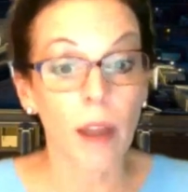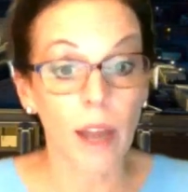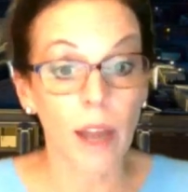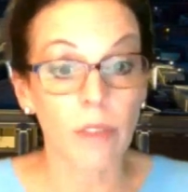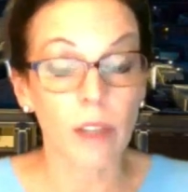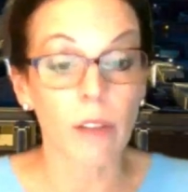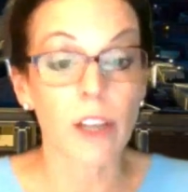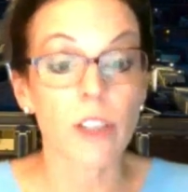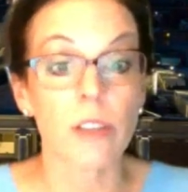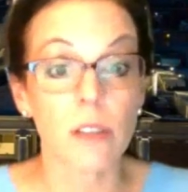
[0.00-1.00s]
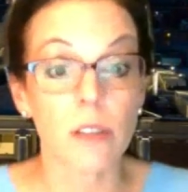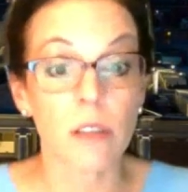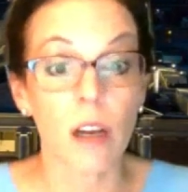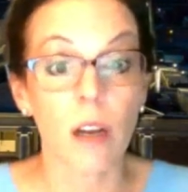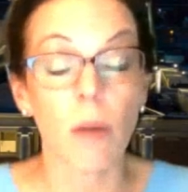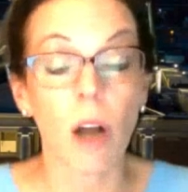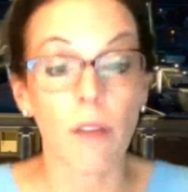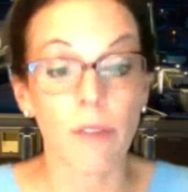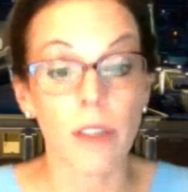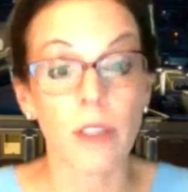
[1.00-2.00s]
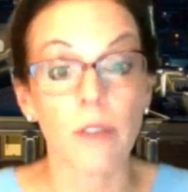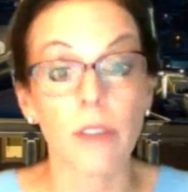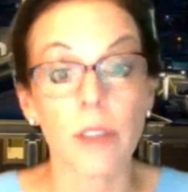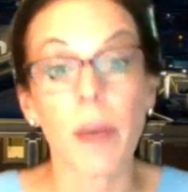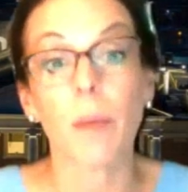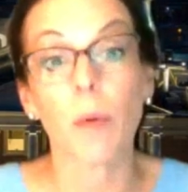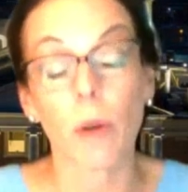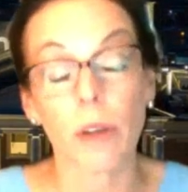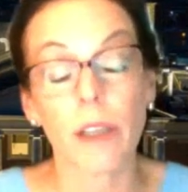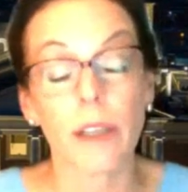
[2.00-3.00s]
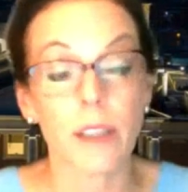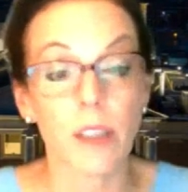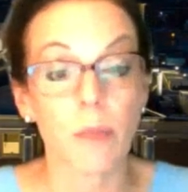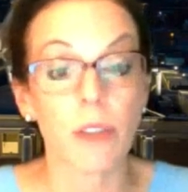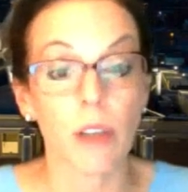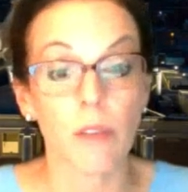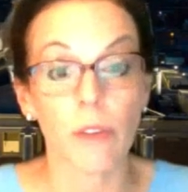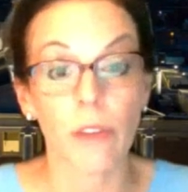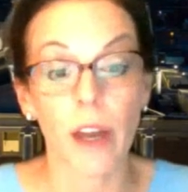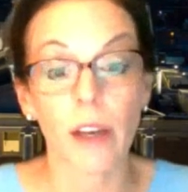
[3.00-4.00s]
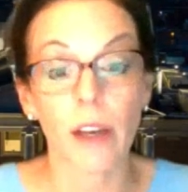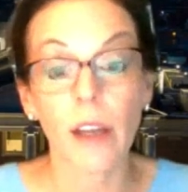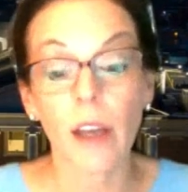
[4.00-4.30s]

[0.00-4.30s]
at the elections office. There is paperwork that needs to be done for that.